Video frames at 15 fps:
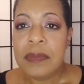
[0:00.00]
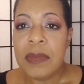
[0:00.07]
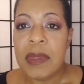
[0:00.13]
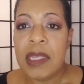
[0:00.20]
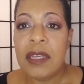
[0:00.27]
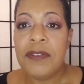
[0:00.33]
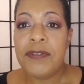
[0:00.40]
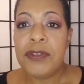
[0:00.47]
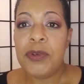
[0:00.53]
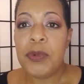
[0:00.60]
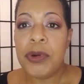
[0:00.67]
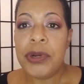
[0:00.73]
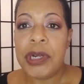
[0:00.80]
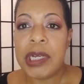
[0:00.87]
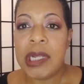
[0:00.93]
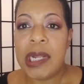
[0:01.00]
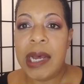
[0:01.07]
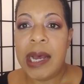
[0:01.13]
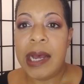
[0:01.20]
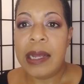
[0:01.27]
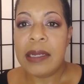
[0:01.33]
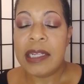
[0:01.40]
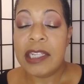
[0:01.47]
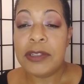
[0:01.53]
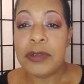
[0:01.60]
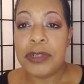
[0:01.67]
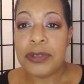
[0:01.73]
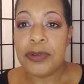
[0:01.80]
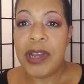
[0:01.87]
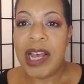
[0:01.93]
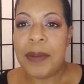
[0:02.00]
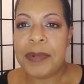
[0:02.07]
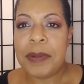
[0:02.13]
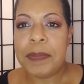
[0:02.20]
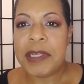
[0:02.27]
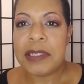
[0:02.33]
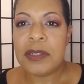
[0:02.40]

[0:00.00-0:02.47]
if you work a lot and you do happen to meet